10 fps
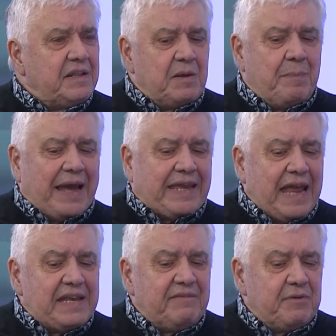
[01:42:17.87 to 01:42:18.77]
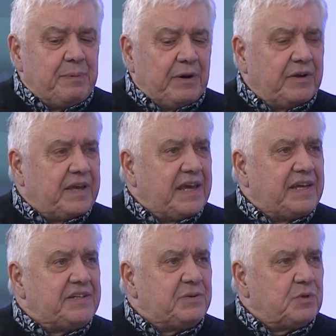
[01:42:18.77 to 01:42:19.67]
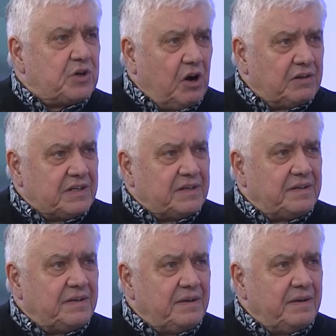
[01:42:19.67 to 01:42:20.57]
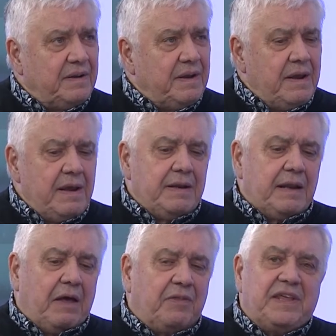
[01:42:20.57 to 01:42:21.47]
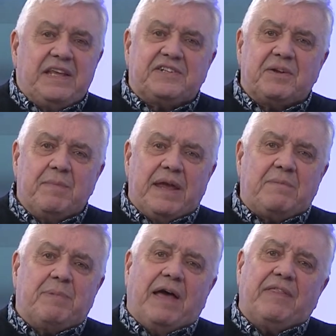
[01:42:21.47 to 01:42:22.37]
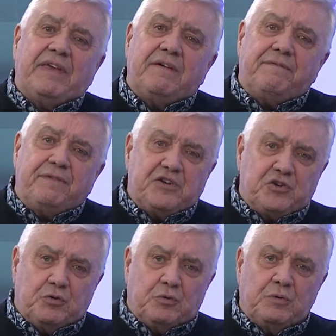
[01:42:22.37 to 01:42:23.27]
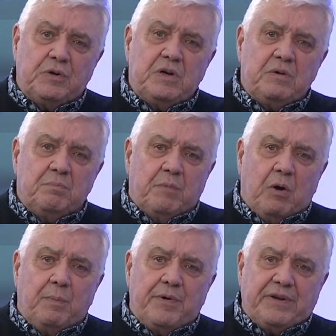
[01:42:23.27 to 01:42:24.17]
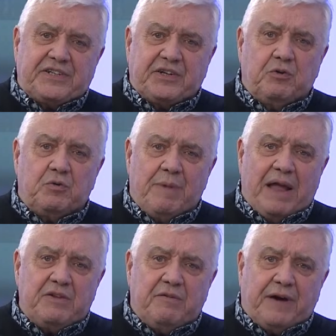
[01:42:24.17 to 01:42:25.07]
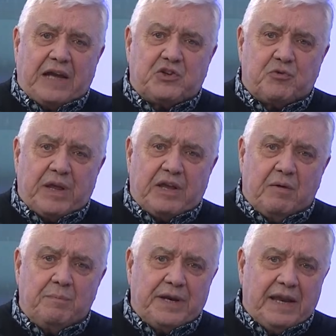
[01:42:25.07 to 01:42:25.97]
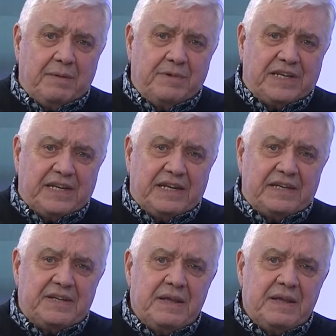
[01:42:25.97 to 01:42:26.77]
The back end of the pillowcase was cotton. Now, these are made by the official Mulberry Silk Manufacturing Company Limited.